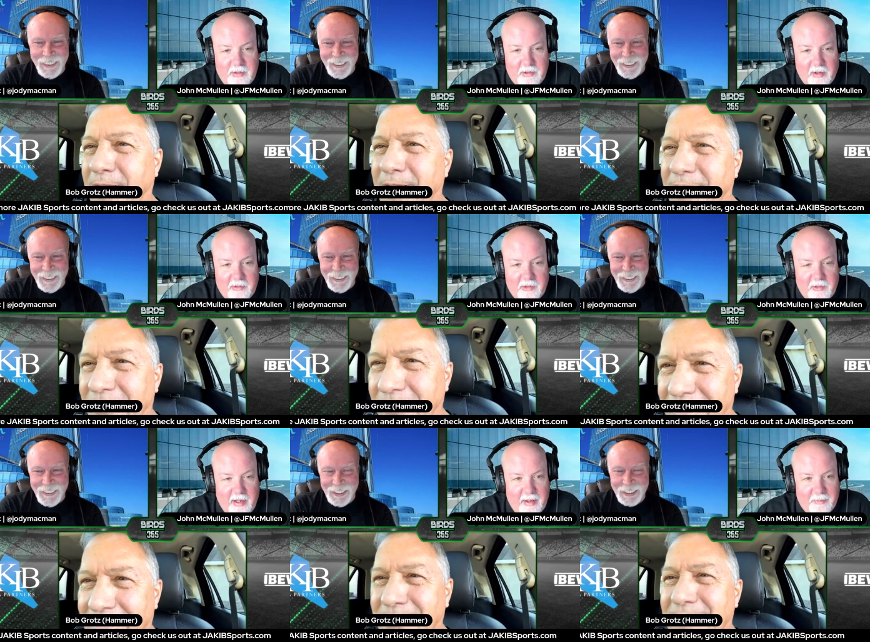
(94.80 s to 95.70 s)
Speaker 1: you know, you're the
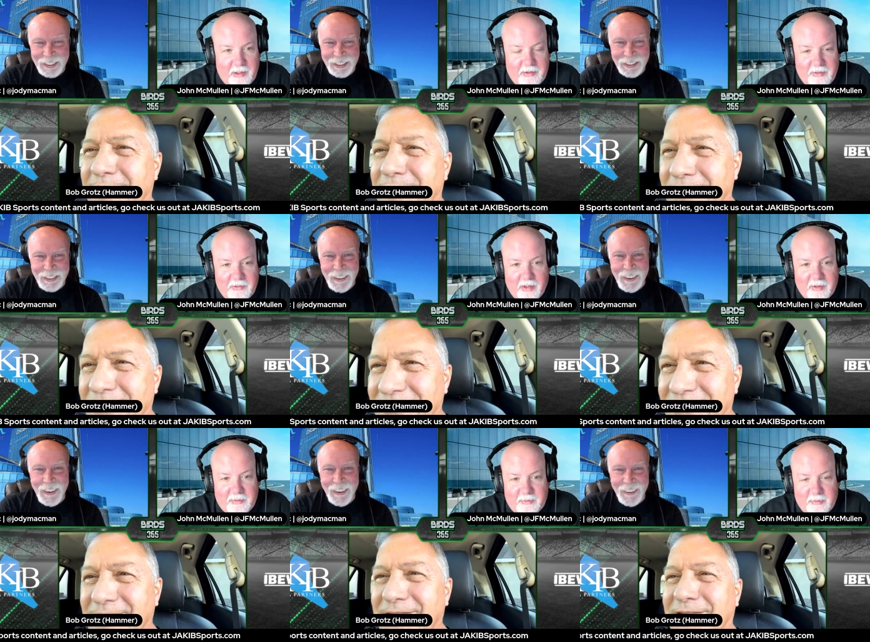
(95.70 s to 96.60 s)
hammer. You
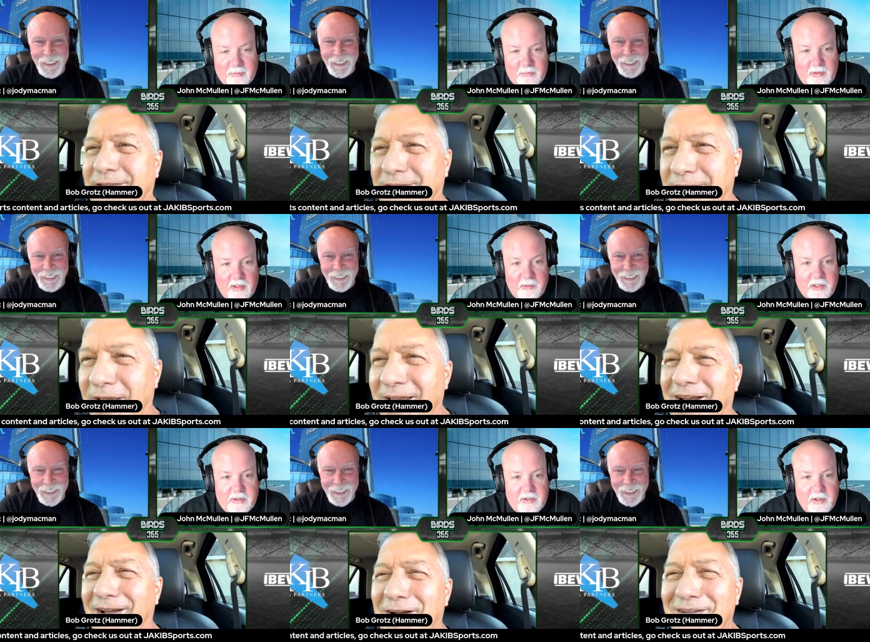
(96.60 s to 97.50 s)
know,
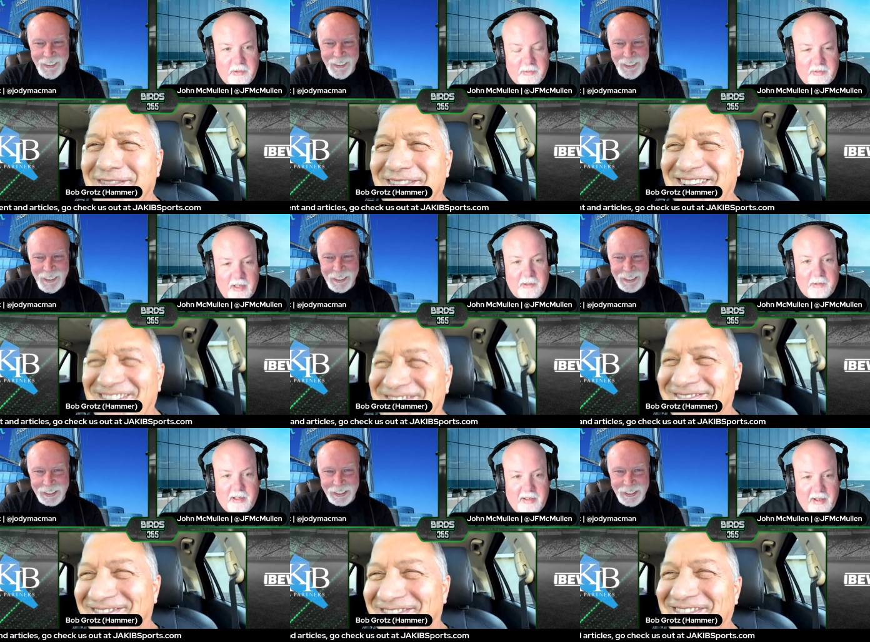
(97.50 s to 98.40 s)
Delaware's own,
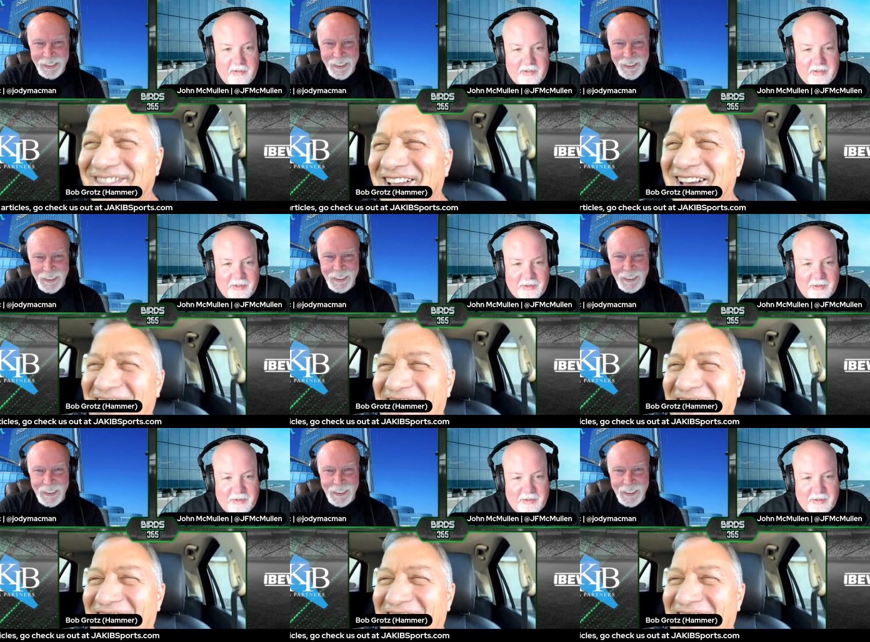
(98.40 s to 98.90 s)
Delaware County's own.